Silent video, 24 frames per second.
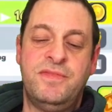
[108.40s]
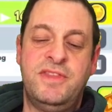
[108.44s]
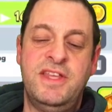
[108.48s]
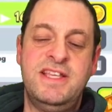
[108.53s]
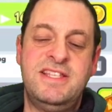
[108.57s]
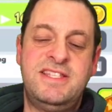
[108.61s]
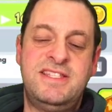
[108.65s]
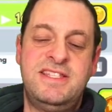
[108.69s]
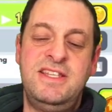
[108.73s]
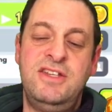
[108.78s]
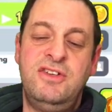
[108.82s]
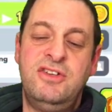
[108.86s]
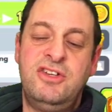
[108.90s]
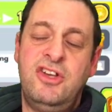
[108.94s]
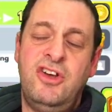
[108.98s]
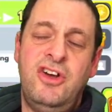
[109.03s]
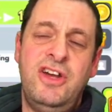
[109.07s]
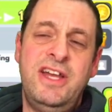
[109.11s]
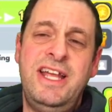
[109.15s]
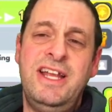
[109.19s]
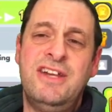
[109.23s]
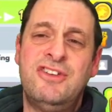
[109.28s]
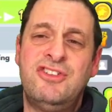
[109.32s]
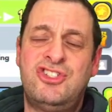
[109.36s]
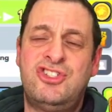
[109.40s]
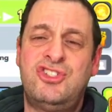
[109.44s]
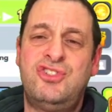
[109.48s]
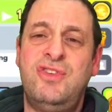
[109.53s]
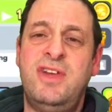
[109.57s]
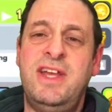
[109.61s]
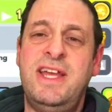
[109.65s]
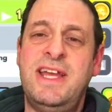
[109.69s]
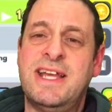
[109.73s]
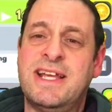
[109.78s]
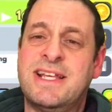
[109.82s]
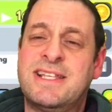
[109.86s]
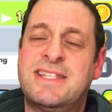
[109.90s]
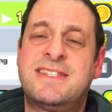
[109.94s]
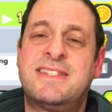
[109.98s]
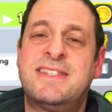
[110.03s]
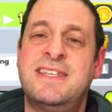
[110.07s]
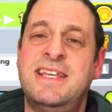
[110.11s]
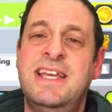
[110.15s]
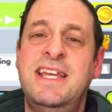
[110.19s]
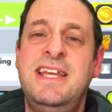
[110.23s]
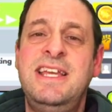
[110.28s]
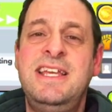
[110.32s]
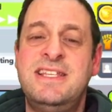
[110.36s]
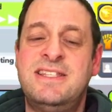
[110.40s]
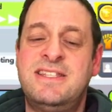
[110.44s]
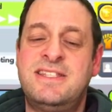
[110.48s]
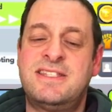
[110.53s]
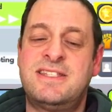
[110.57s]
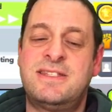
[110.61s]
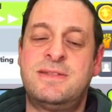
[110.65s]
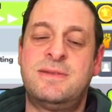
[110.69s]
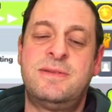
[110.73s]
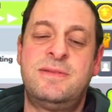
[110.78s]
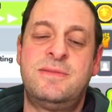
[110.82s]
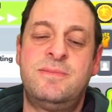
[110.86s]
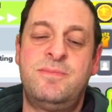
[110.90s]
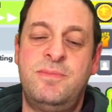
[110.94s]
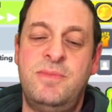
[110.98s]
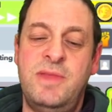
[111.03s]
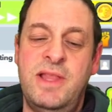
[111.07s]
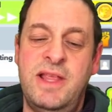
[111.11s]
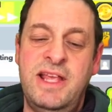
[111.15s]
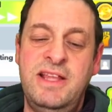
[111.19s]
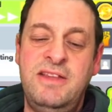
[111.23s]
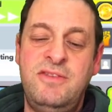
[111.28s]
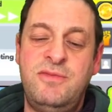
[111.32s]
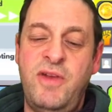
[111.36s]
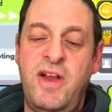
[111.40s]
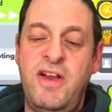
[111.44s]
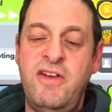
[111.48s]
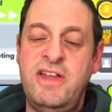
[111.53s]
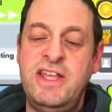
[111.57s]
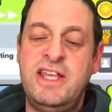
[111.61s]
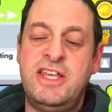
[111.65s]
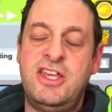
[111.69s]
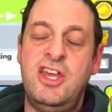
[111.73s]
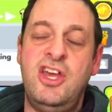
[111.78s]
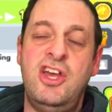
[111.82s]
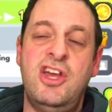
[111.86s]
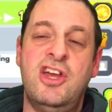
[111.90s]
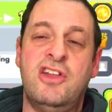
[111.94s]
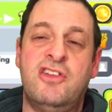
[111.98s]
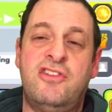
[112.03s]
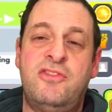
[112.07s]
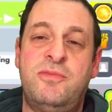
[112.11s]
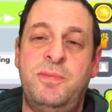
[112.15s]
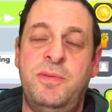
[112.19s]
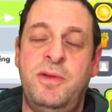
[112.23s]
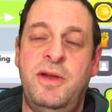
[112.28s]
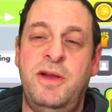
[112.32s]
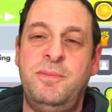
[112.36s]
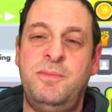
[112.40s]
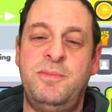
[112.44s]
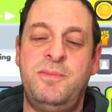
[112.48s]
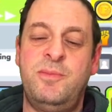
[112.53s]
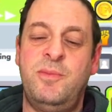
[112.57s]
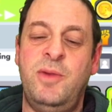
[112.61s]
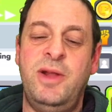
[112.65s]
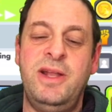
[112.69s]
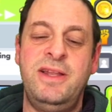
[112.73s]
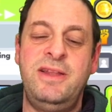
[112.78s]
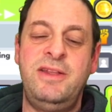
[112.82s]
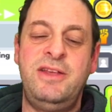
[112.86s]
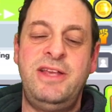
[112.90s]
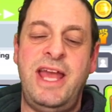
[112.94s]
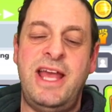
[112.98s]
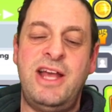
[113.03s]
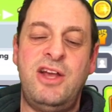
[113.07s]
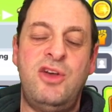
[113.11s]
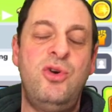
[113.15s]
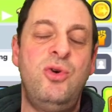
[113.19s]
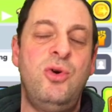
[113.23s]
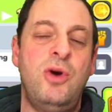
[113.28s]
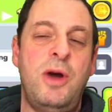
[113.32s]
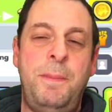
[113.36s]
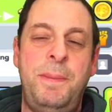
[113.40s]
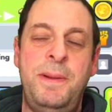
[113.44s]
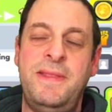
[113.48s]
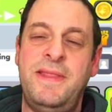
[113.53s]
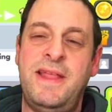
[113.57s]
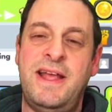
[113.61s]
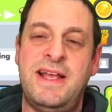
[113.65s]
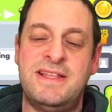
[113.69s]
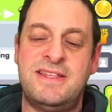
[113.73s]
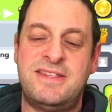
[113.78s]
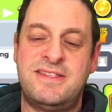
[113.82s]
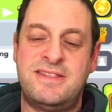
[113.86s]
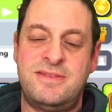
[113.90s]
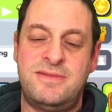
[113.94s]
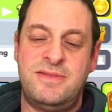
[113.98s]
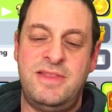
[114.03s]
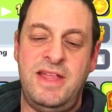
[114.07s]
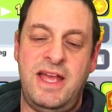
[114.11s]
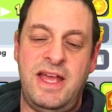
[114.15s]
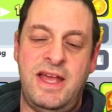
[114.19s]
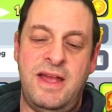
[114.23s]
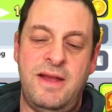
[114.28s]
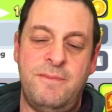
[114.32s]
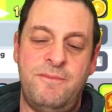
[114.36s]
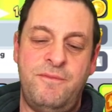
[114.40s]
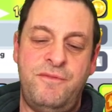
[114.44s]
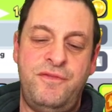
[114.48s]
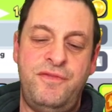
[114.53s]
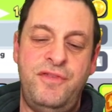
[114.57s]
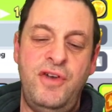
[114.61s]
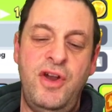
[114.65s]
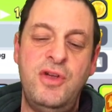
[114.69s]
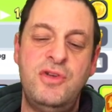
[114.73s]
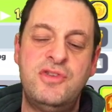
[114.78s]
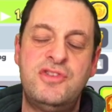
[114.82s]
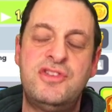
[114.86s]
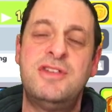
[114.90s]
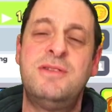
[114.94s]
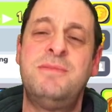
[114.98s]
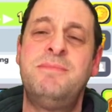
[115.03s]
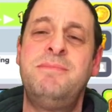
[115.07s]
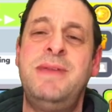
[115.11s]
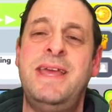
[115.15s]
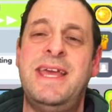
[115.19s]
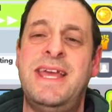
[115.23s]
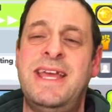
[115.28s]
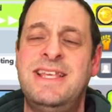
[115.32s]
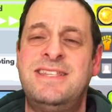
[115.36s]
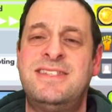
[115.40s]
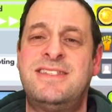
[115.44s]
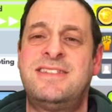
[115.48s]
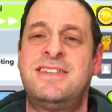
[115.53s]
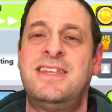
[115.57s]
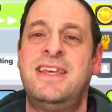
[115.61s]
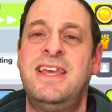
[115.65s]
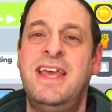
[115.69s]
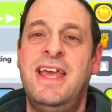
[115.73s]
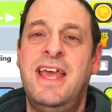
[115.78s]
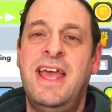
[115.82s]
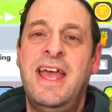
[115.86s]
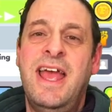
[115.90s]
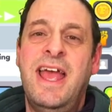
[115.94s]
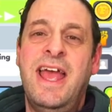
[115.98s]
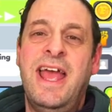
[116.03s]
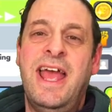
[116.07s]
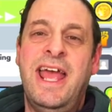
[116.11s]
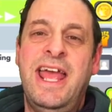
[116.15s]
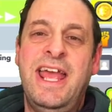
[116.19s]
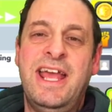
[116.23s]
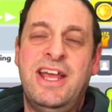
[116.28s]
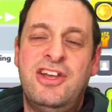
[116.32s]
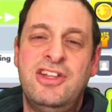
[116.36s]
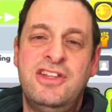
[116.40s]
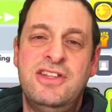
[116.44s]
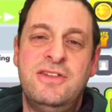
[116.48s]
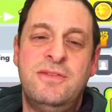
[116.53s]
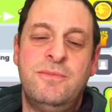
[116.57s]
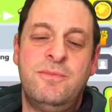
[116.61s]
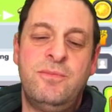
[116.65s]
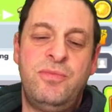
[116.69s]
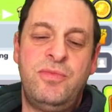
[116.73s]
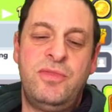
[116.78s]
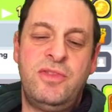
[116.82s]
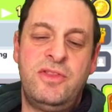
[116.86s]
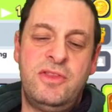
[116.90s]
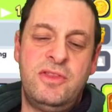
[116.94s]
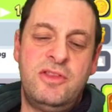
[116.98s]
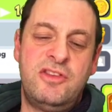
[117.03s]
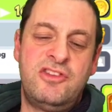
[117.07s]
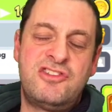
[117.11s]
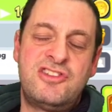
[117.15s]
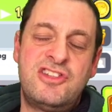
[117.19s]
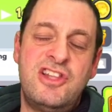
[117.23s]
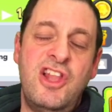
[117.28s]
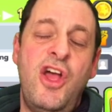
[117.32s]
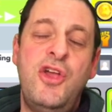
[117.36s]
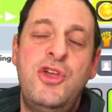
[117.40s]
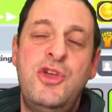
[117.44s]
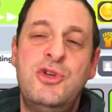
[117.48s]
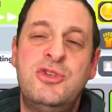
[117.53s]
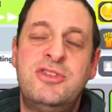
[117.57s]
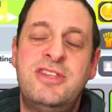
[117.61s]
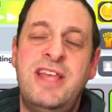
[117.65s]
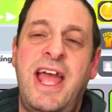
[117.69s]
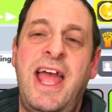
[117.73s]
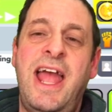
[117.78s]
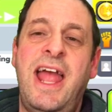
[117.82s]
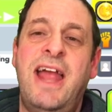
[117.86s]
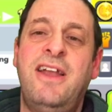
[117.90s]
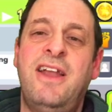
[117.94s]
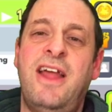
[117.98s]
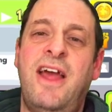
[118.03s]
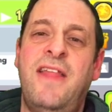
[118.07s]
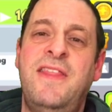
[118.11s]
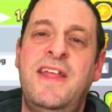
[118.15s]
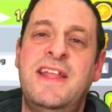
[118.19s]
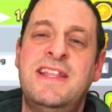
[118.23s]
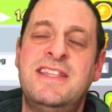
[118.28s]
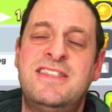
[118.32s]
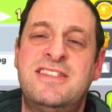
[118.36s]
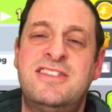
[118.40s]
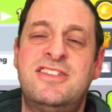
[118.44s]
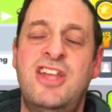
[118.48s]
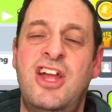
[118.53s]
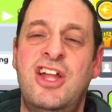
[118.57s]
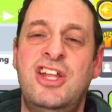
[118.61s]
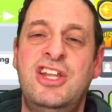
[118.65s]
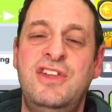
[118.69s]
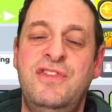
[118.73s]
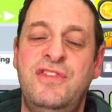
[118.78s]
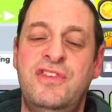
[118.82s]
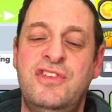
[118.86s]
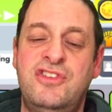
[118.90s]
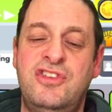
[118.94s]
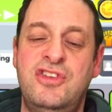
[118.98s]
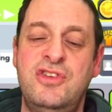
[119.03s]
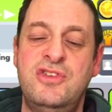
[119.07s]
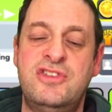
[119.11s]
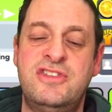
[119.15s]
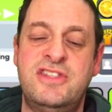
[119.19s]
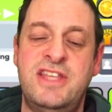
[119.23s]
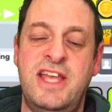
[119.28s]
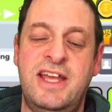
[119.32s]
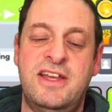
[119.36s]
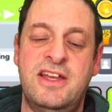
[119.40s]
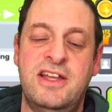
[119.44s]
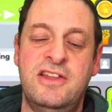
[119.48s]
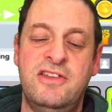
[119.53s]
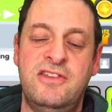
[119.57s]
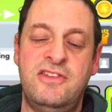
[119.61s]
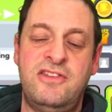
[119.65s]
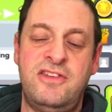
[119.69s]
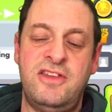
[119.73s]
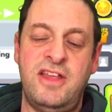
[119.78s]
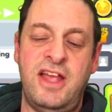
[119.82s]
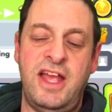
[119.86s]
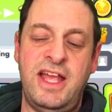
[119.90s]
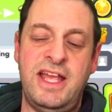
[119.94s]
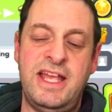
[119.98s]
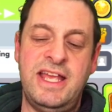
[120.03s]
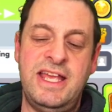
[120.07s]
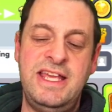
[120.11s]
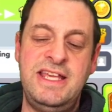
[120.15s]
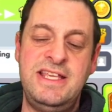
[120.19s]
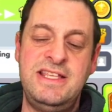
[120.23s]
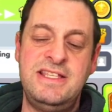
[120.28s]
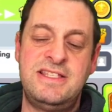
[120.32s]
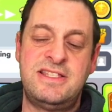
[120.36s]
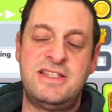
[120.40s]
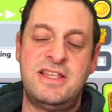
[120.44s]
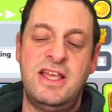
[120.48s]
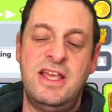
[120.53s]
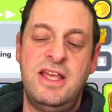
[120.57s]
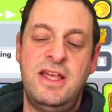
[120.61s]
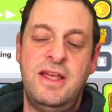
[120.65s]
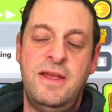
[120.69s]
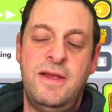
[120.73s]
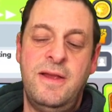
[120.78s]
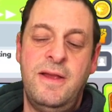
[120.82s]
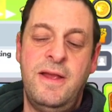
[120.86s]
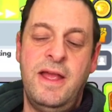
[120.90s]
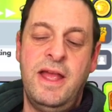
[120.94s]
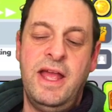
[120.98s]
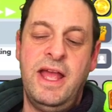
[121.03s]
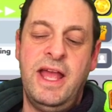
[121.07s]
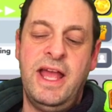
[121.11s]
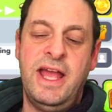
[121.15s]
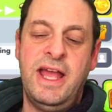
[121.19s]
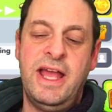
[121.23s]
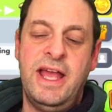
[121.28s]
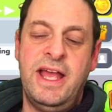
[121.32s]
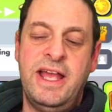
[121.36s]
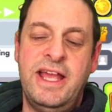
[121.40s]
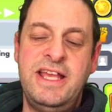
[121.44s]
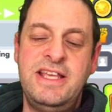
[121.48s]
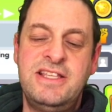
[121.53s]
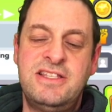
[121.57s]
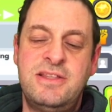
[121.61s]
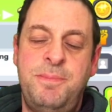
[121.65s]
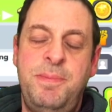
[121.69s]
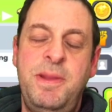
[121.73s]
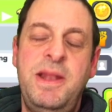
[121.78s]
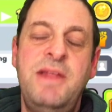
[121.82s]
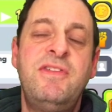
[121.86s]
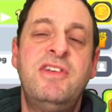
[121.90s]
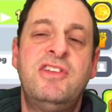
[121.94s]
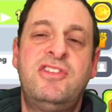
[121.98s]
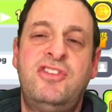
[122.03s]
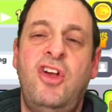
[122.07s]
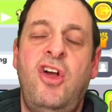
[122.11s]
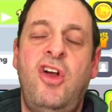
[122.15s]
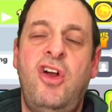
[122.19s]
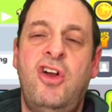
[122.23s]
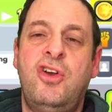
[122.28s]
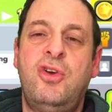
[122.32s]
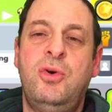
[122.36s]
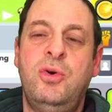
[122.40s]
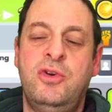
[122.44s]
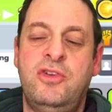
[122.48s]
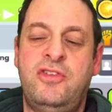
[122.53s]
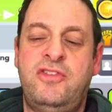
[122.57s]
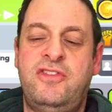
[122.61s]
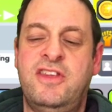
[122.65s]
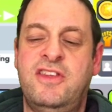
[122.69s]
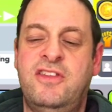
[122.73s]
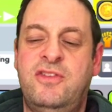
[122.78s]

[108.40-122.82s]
This little guy here, Strix, he's it's very good. but when you get caught up in that that frozen mist, it can slow you down and then stun you for two seconds. He's he's a bit of a dark horse